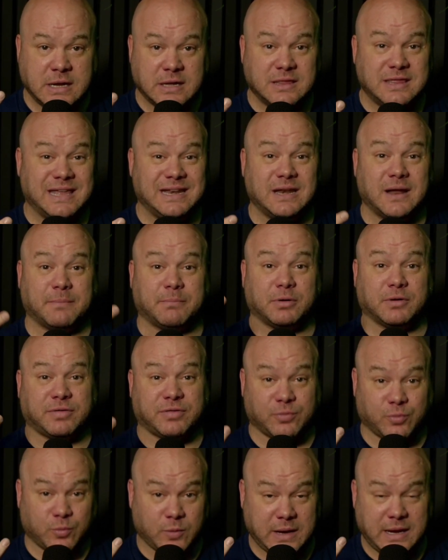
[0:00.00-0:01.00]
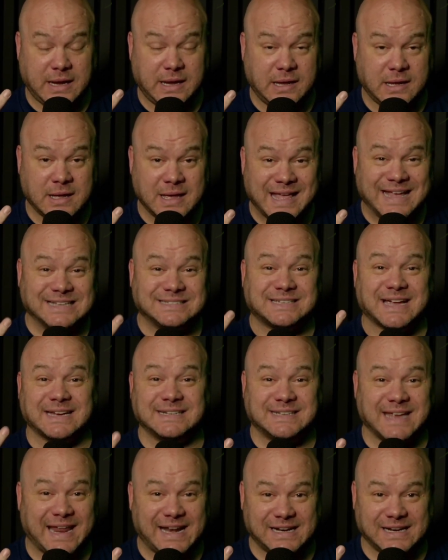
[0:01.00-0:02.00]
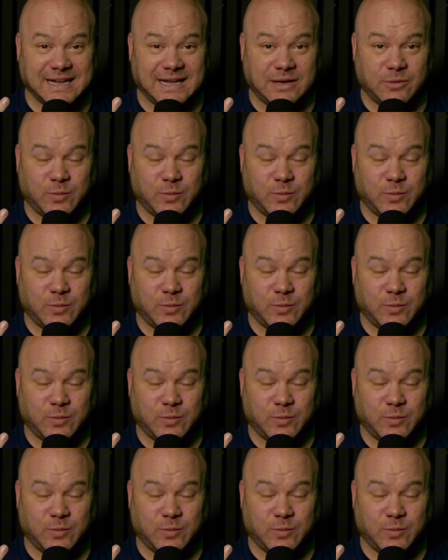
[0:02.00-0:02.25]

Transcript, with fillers: Then number three is identity.